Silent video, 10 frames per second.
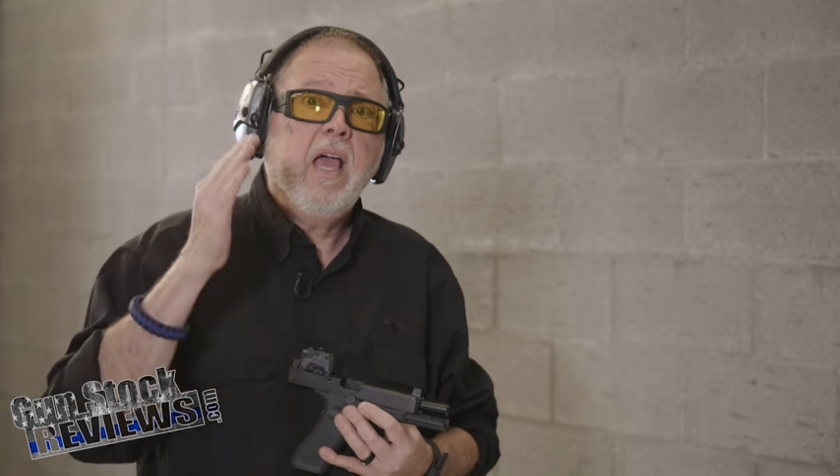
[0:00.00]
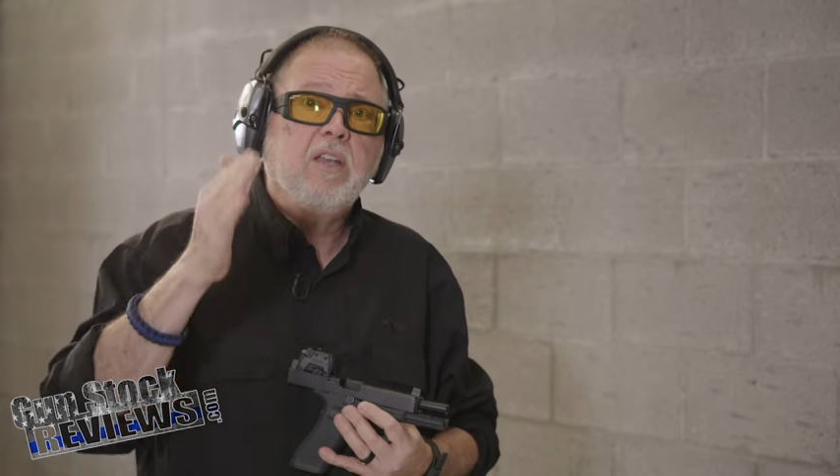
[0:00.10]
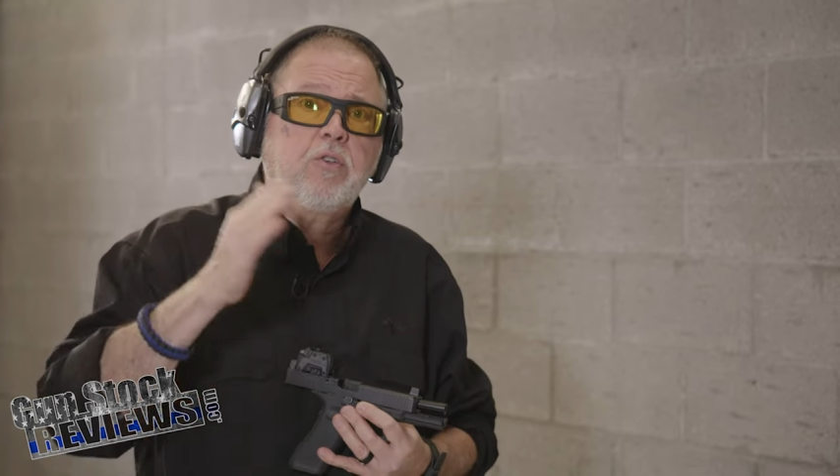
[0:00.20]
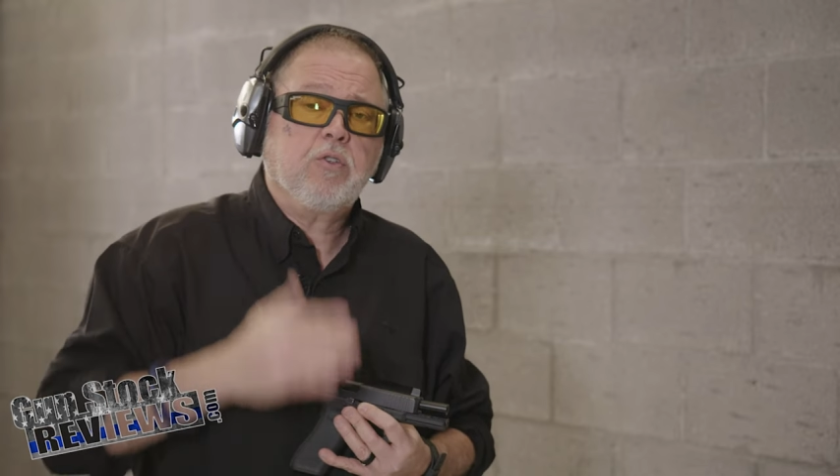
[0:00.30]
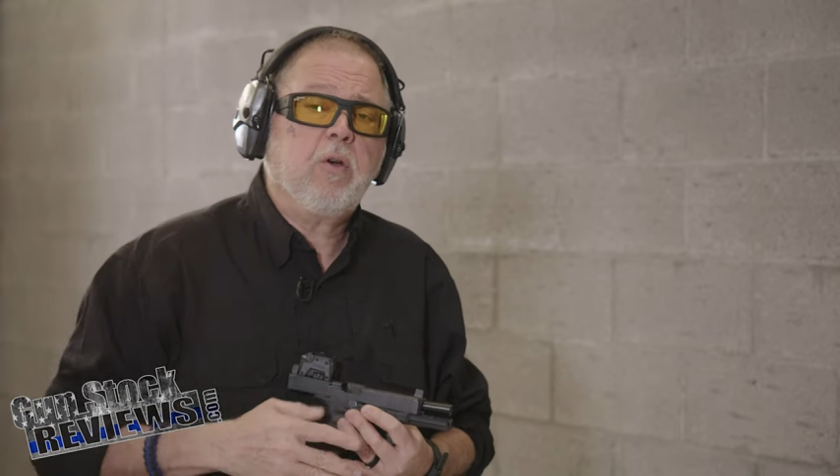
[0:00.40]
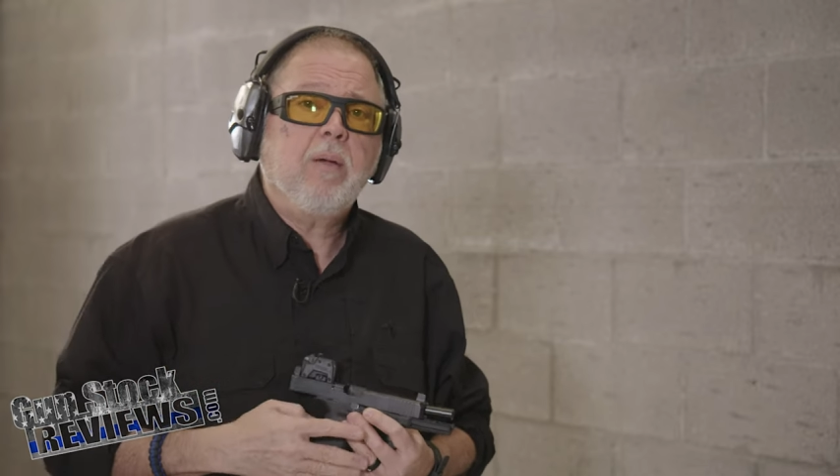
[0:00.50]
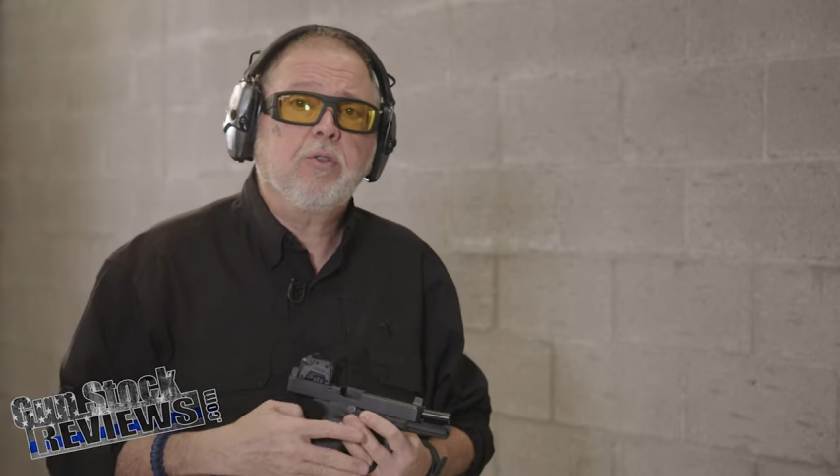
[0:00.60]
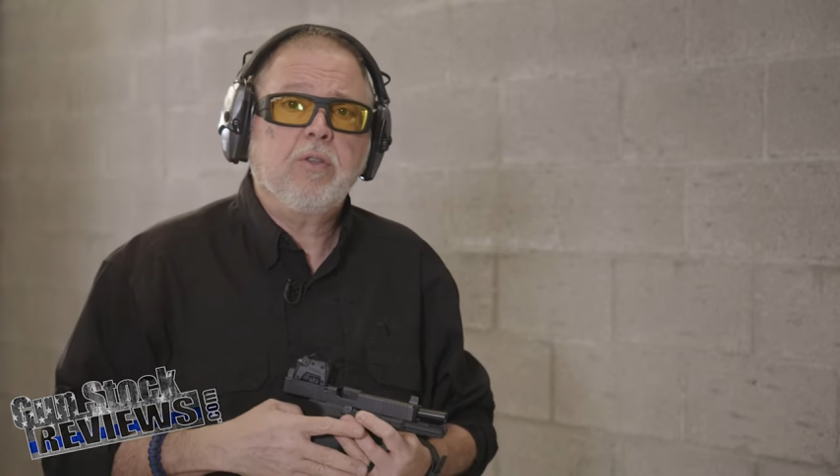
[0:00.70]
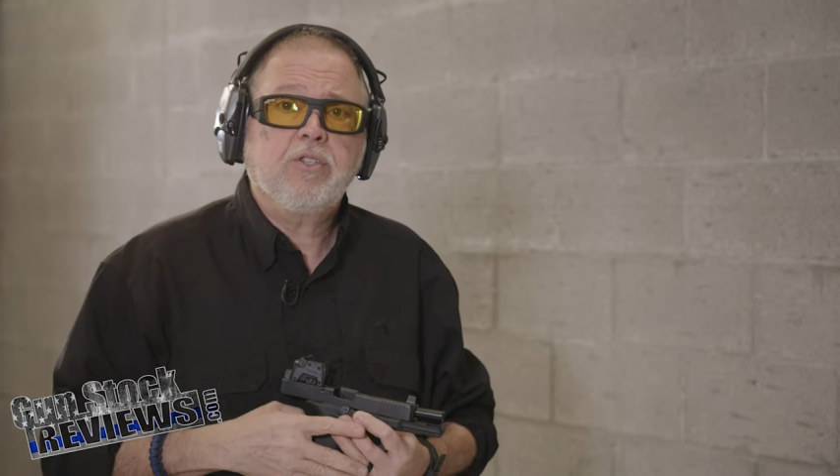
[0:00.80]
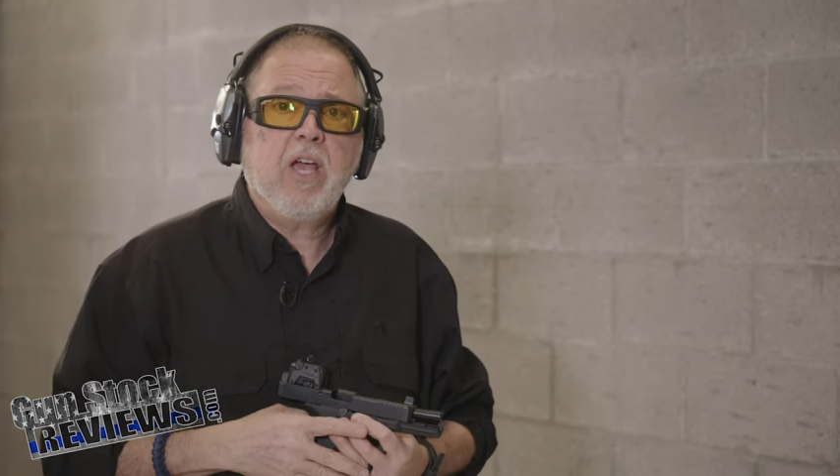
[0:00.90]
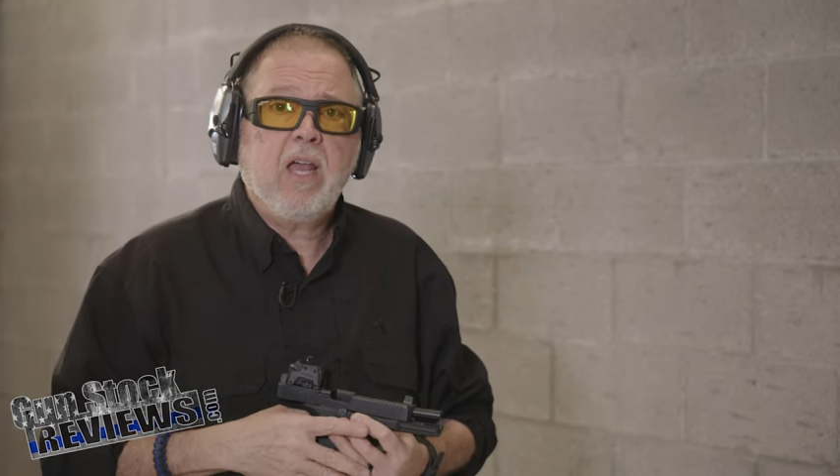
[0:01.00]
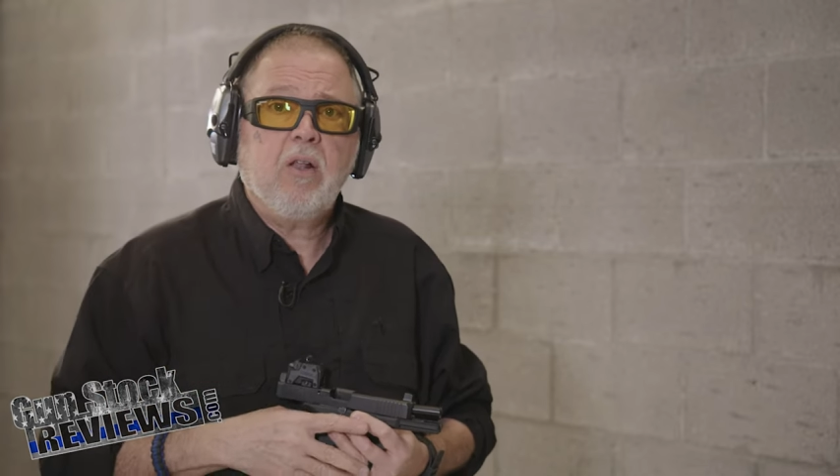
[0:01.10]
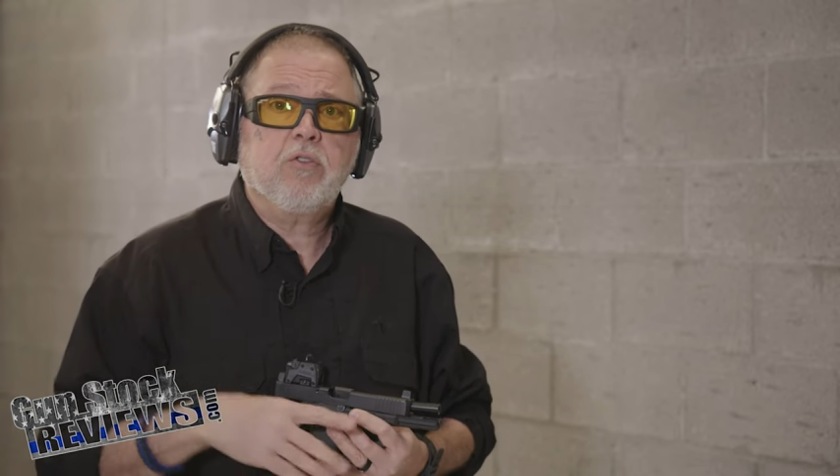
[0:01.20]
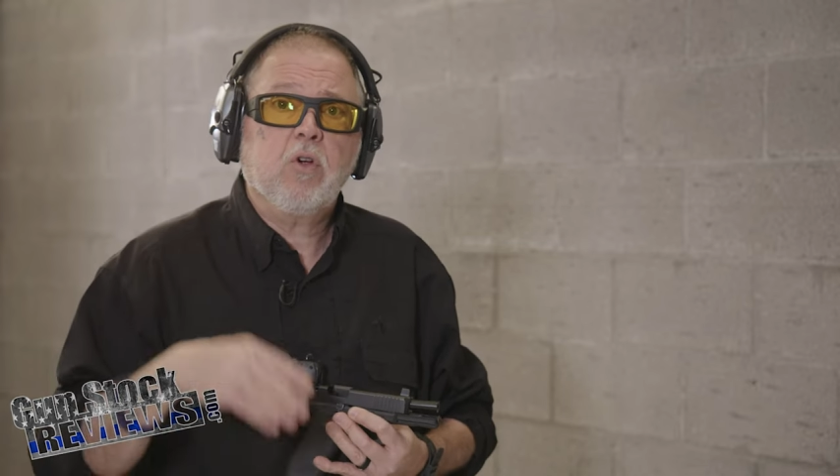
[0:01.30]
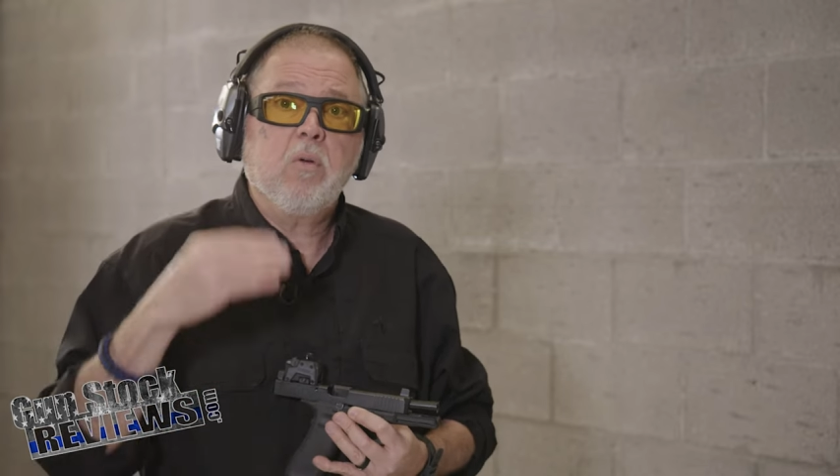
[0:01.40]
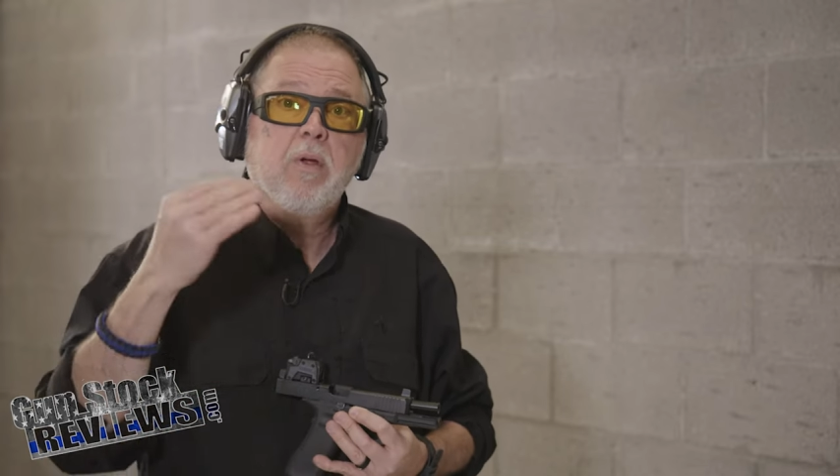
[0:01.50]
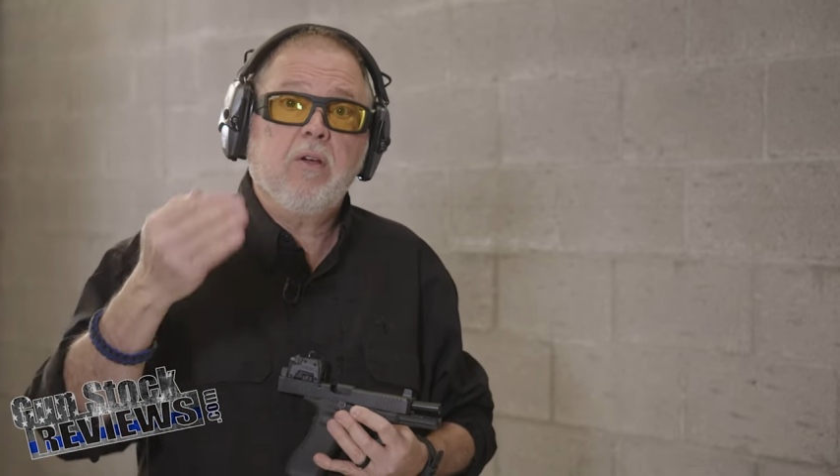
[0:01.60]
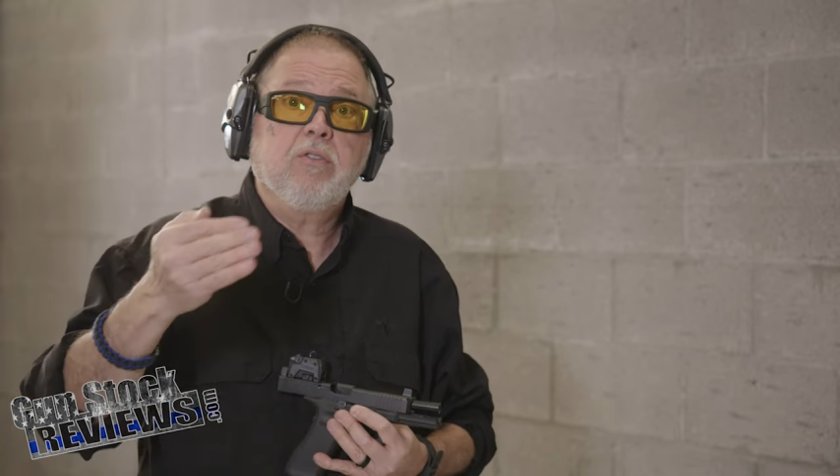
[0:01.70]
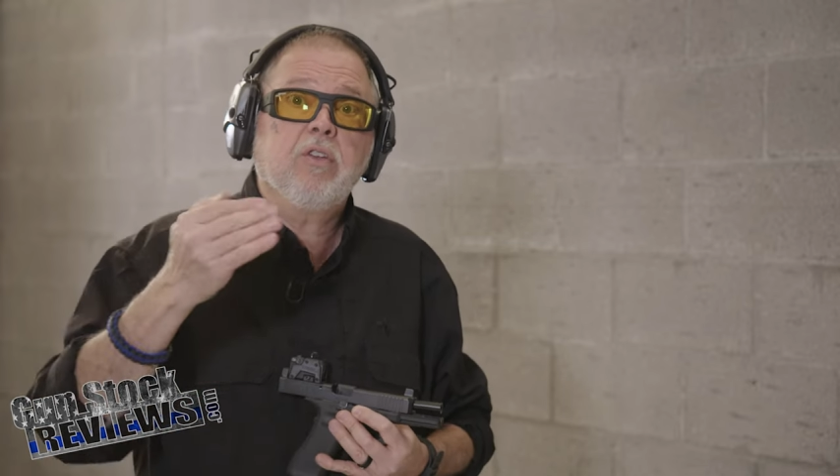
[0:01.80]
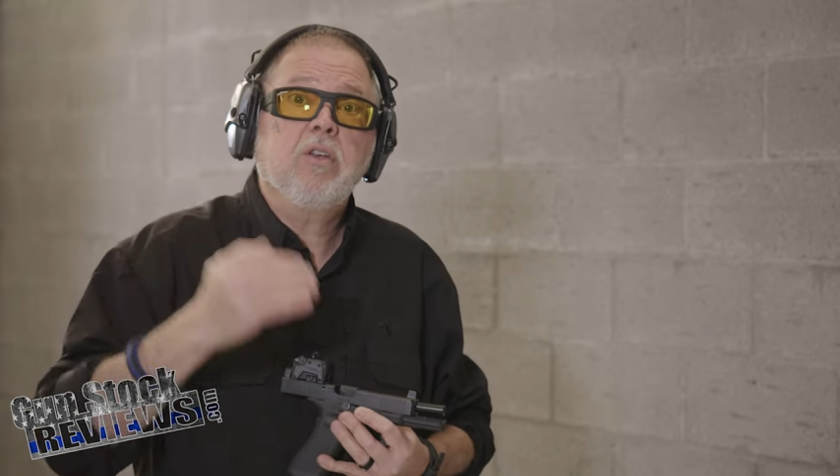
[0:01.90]
and subscribe to the channel so we may
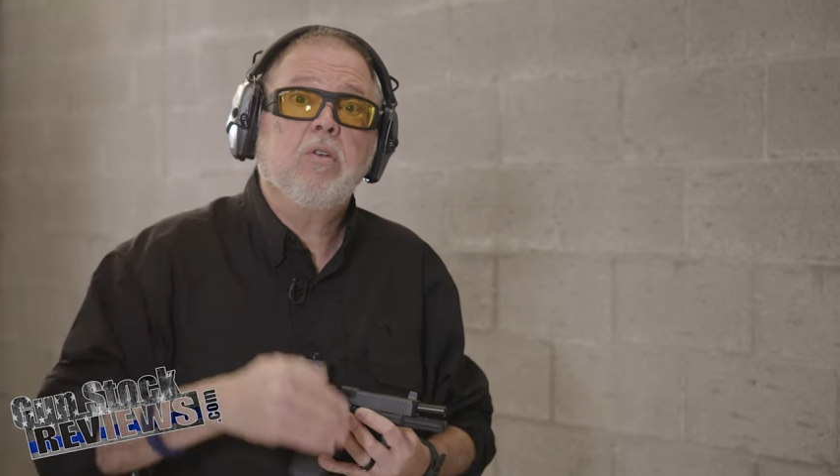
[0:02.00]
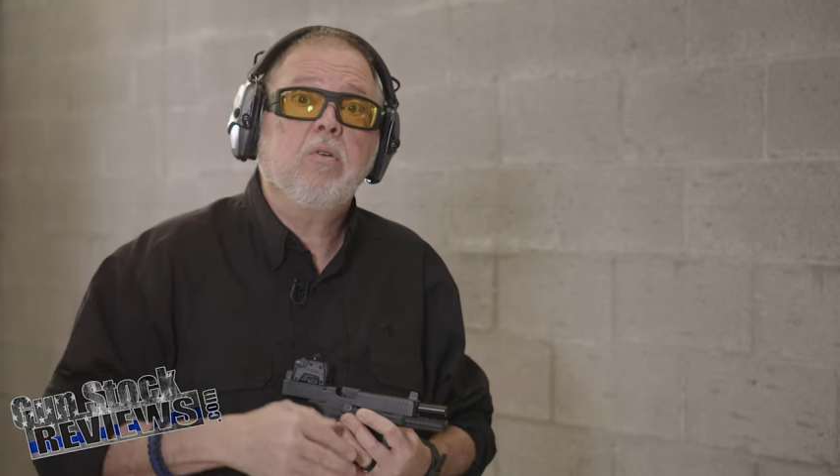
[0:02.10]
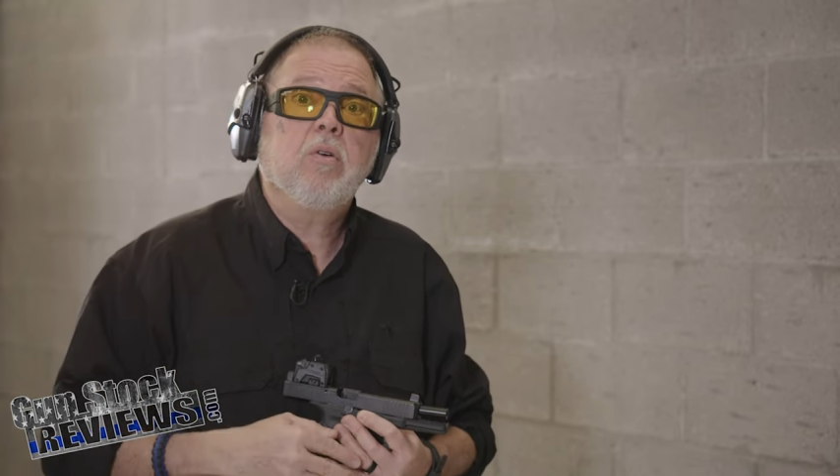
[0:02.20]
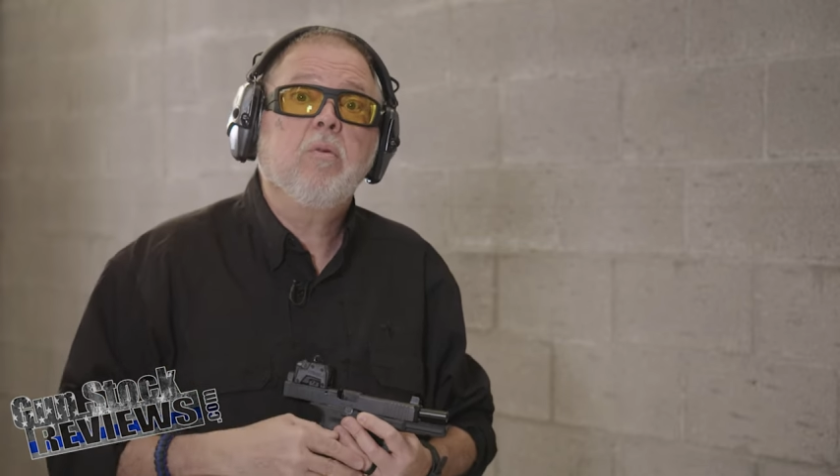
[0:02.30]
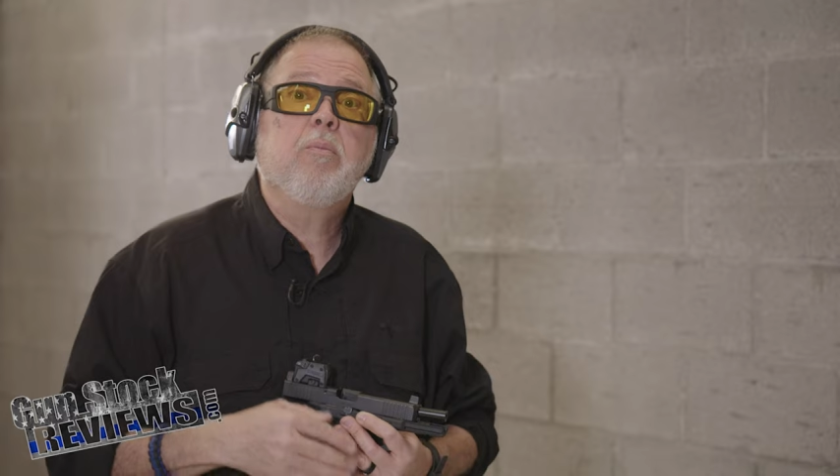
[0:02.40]
continue to